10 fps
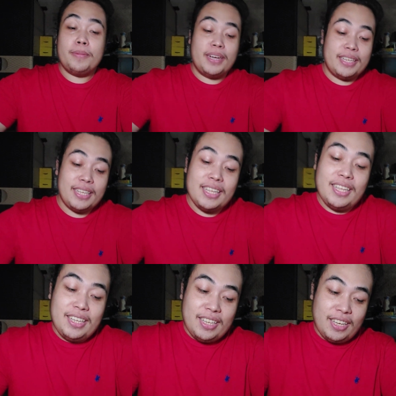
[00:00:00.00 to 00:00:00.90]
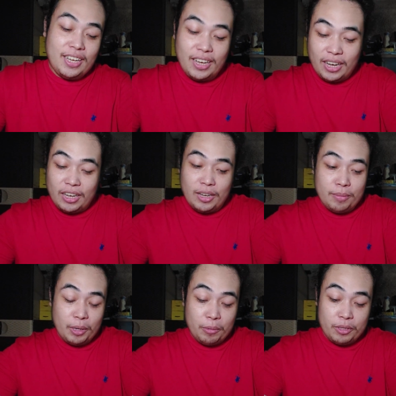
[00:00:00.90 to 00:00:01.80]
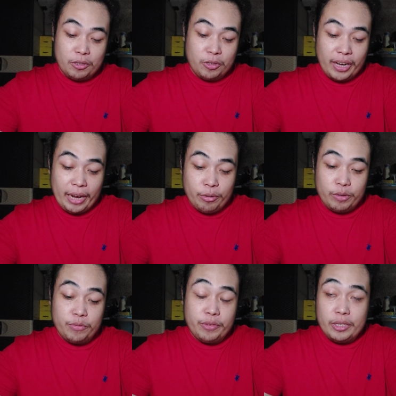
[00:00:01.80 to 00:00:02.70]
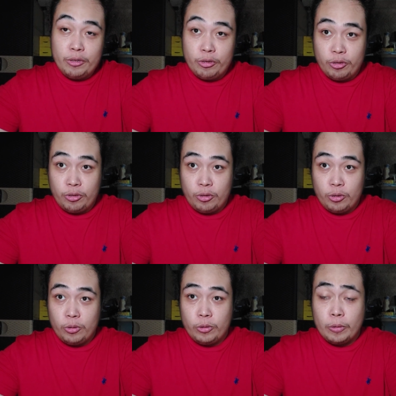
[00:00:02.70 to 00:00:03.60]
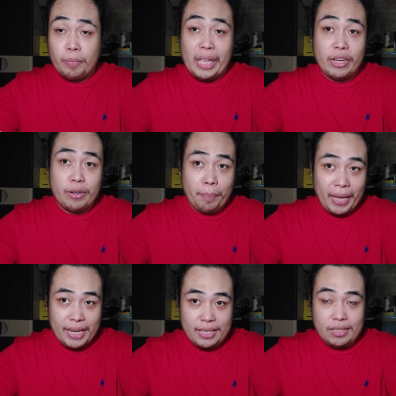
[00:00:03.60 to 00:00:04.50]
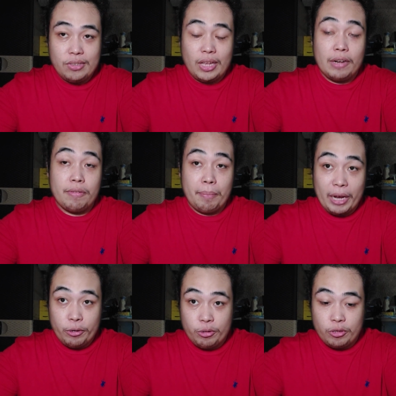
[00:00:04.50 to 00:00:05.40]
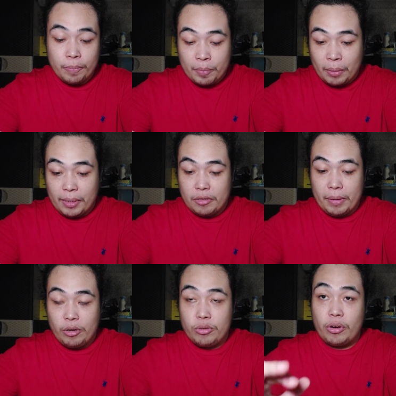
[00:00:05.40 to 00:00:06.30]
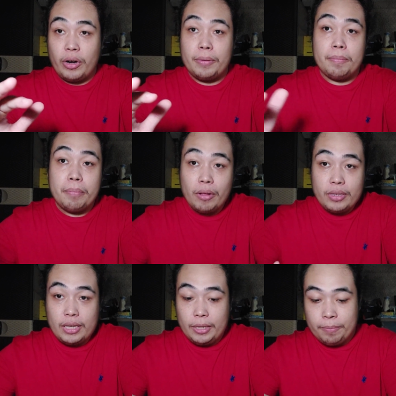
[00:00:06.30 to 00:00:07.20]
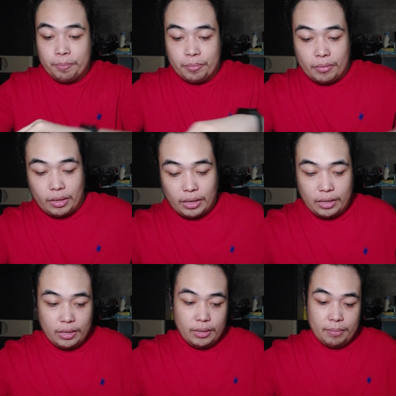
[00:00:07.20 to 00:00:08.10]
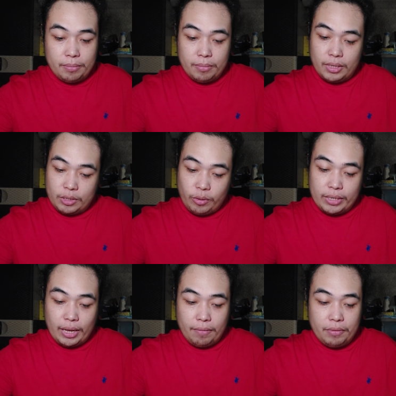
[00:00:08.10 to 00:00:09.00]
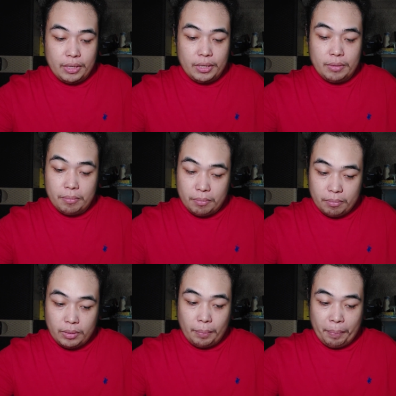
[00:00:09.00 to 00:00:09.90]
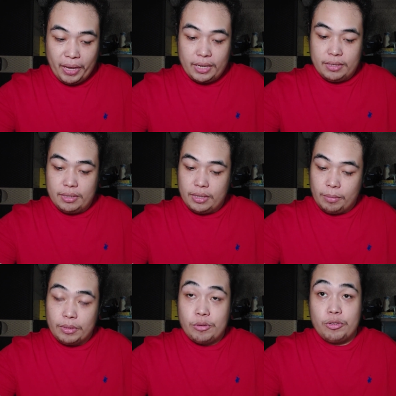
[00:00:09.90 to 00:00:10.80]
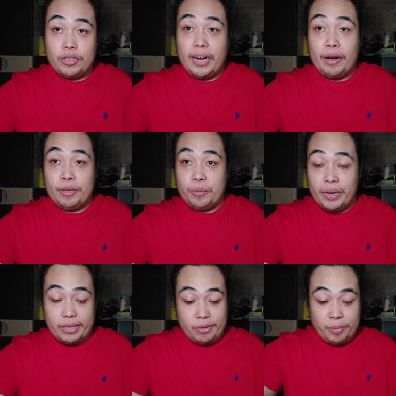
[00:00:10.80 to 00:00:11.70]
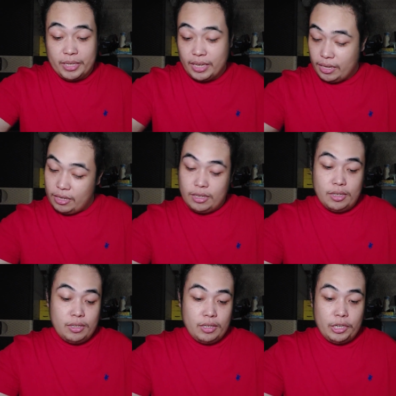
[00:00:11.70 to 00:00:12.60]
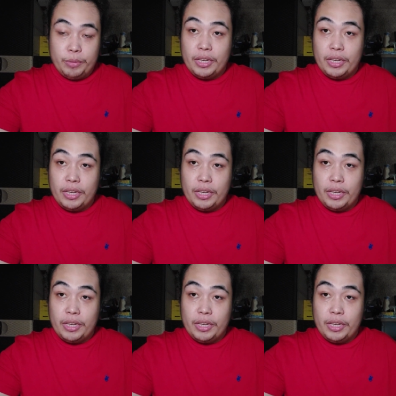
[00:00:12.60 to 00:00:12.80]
but um, I want to try how it feels to play on a pen instead of a mouse because mouse are bulky um, quite heavy. A pen, I'm not so sure how it works, but here we